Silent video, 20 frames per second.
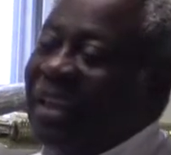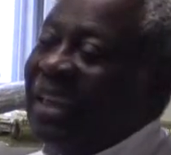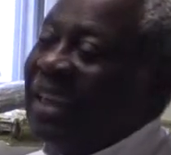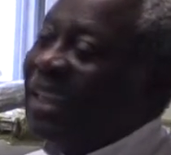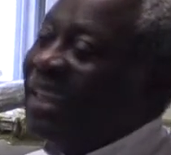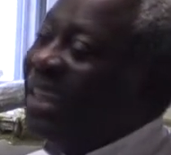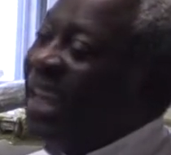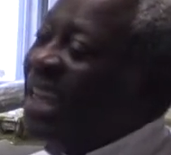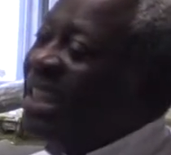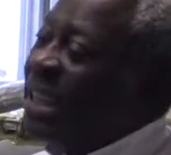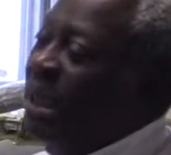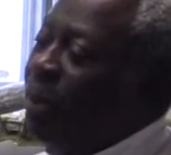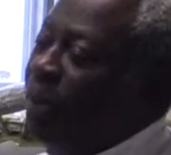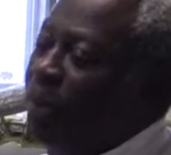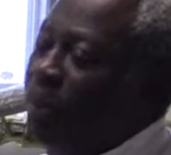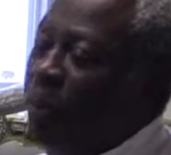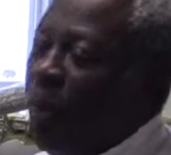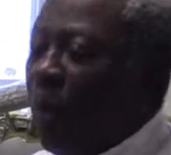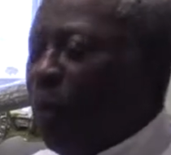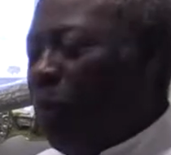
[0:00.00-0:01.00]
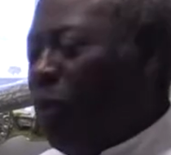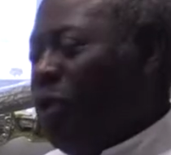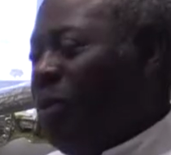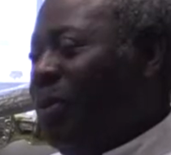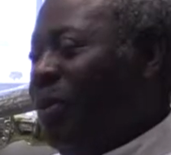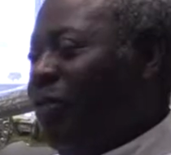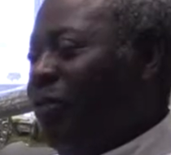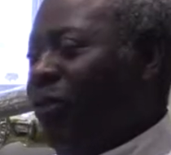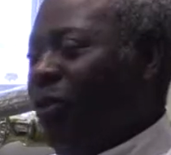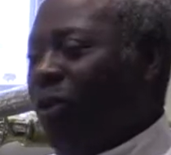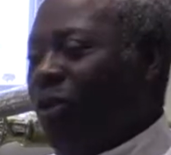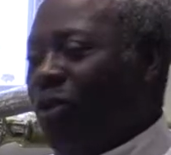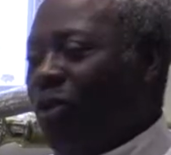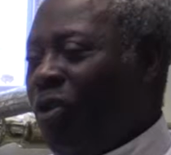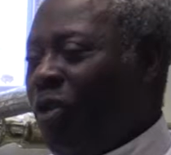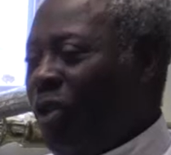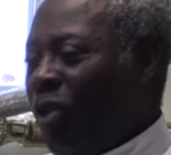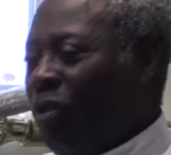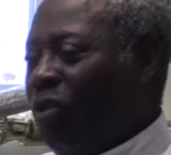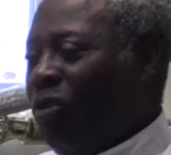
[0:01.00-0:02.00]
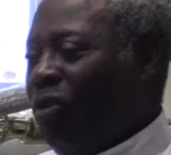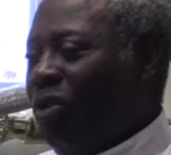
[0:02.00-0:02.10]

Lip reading: it has a purpose before God.